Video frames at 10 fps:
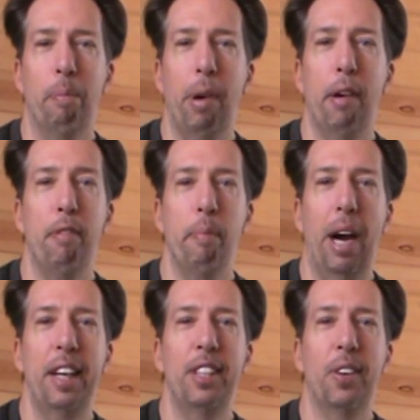buff
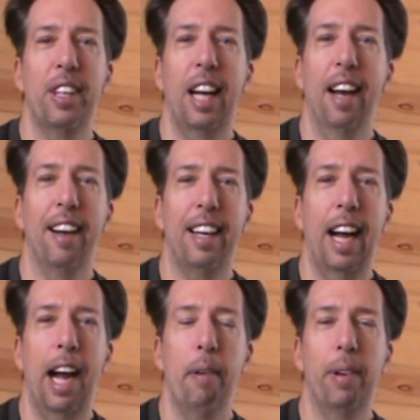macho kind of guy,